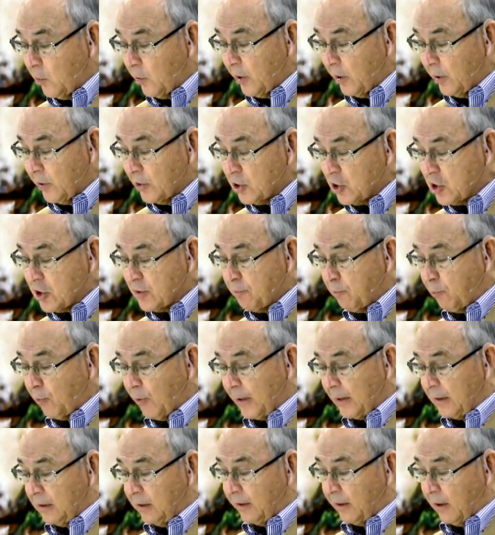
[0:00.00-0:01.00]
oil and
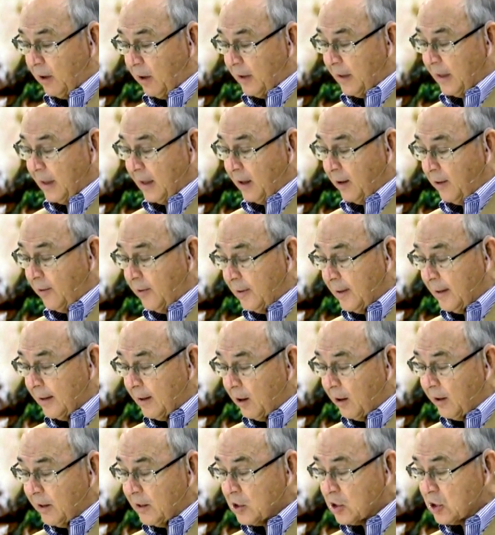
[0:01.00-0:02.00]
sprinkle it on Aaron
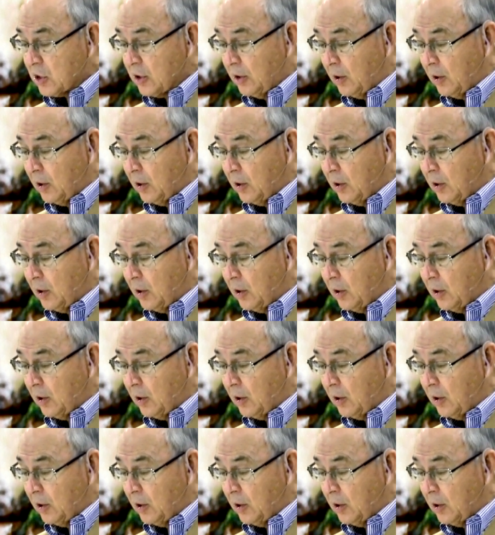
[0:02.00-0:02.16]
and on his